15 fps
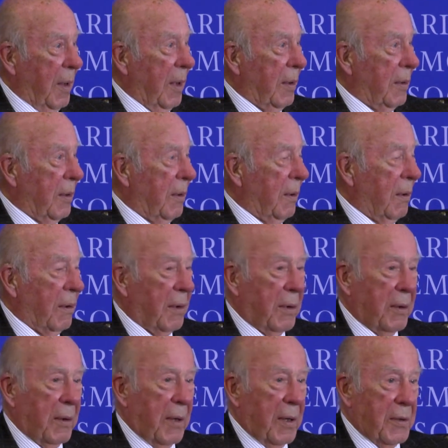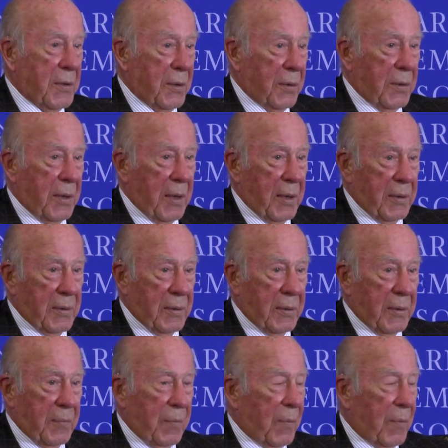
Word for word: And there are international tests